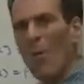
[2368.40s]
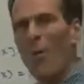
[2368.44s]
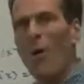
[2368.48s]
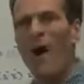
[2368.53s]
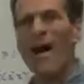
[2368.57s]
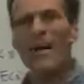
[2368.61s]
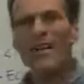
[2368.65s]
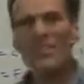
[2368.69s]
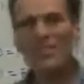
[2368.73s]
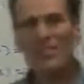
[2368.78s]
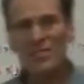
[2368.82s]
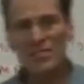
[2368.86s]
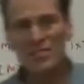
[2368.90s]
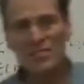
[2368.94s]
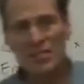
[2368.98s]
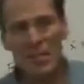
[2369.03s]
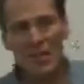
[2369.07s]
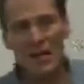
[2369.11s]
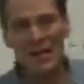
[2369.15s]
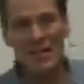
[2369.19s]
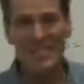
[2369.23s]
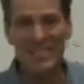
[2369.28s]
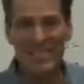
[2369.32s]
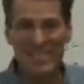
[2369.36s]
Why are there so
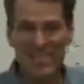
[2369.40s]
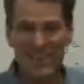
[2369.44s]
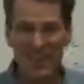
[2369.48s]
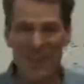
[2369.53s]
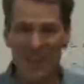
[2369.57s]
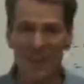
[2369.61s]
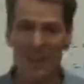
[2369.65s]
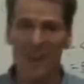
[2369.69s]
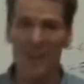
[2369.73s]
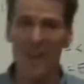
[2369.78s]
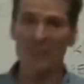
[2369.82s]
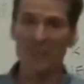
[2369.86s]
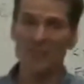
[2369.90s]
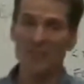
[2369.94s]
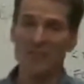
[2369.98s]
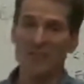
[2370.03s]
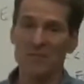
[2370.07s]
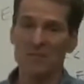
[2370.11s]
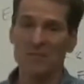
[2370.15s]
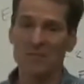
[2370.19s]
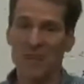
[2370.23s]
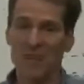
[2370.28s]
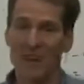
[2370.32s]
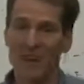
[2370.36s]
many discount factors, you
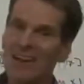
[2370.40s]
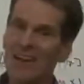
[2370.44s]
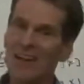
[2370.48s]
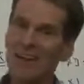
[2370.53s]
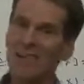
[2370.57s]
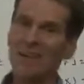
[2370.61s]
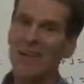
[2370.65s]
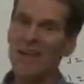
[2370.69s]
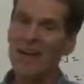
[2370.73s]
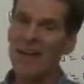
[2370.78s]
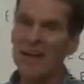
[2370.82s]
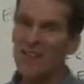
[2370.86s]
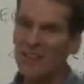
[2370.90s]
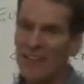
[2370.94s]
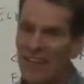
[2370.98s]
say? Because we have